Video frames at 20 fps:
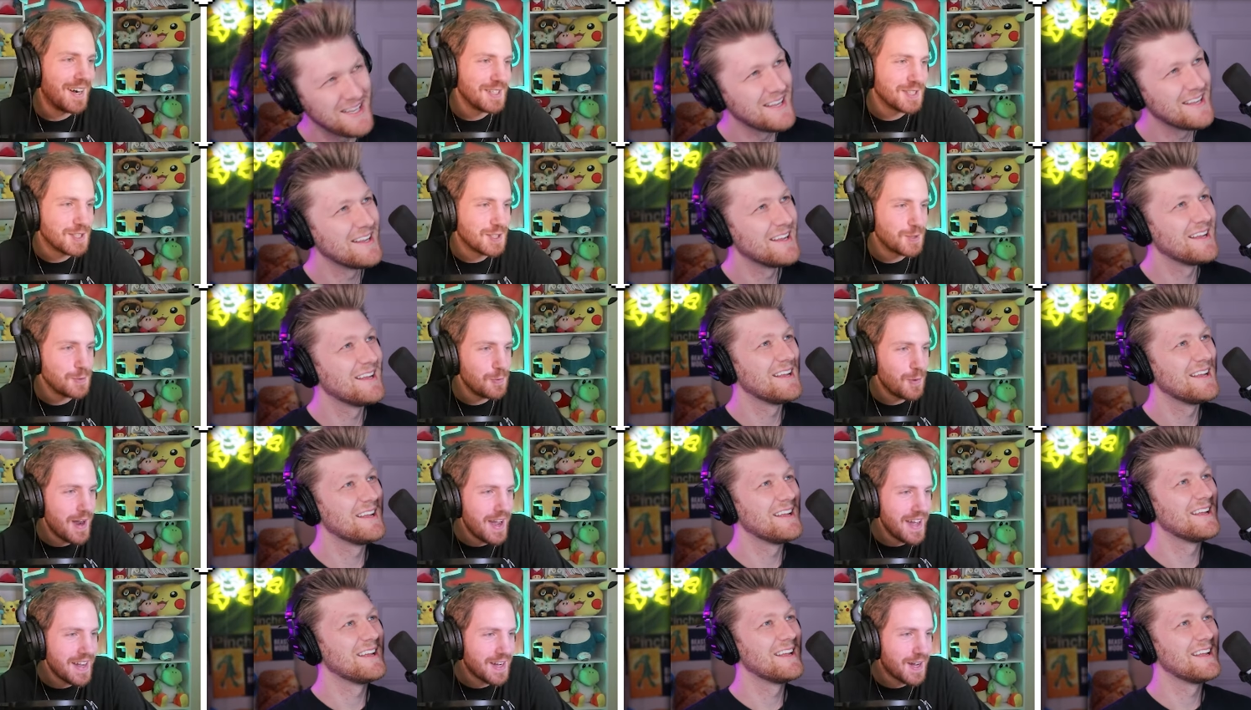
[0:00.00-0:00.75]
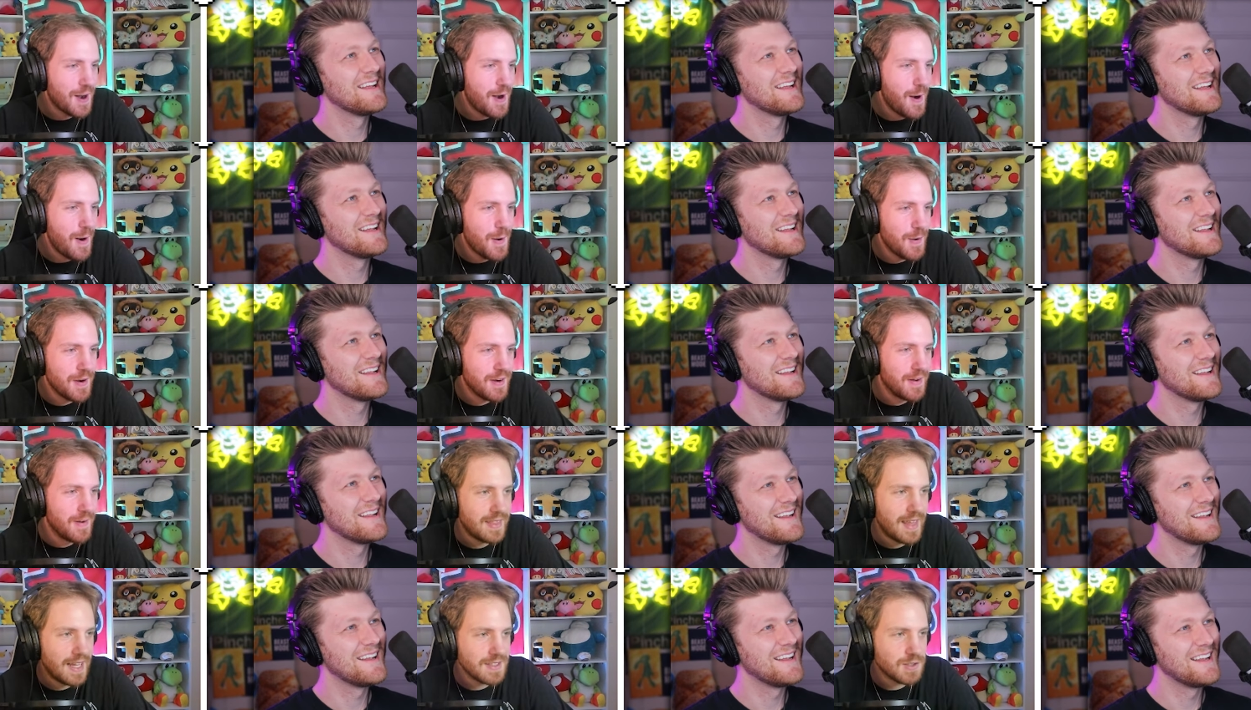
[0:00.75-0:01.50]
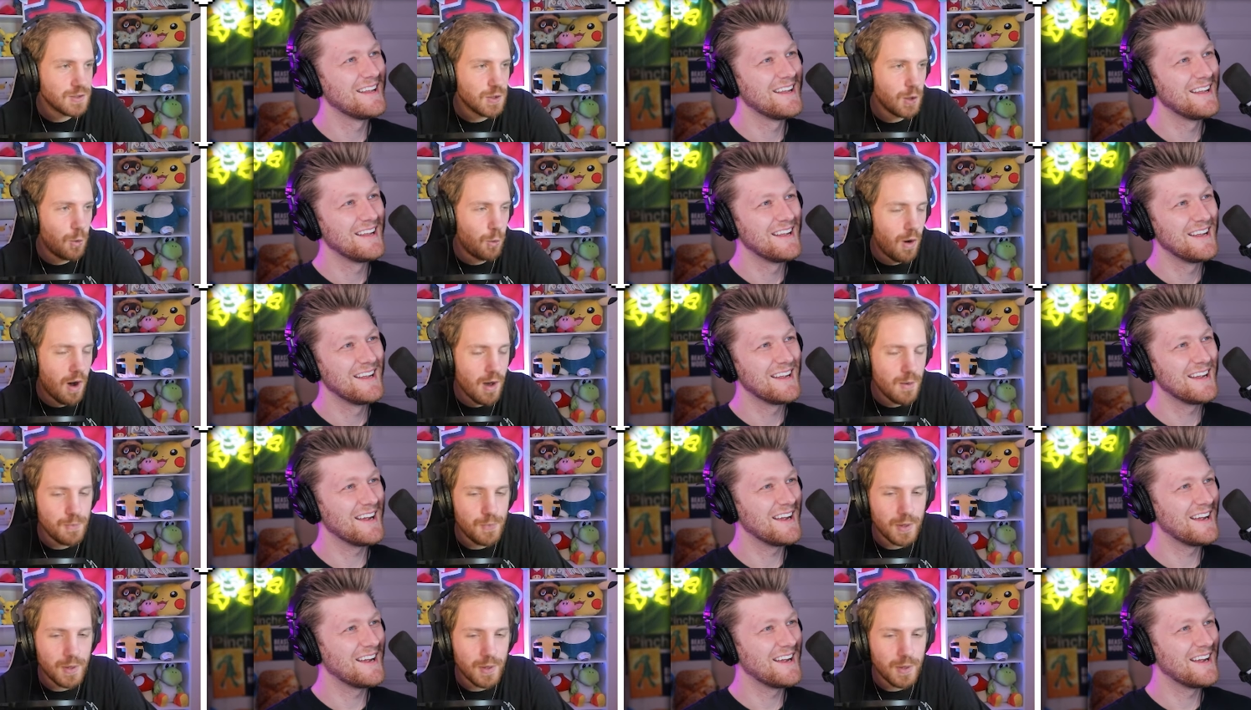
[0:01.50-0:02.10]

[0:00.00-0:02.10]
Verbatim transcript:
Speaker 1: no! a Suicune! That's the one